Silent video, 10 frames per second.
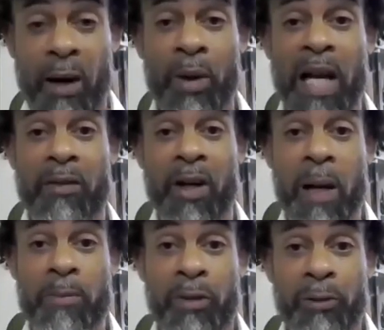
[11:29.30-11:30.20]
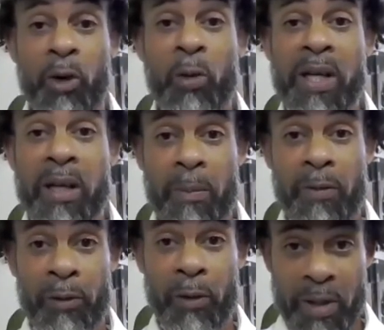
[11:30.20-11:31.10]
whatever come through
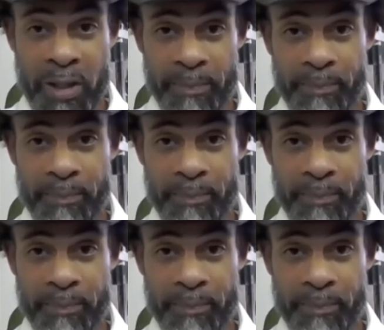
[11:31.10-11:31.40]
me.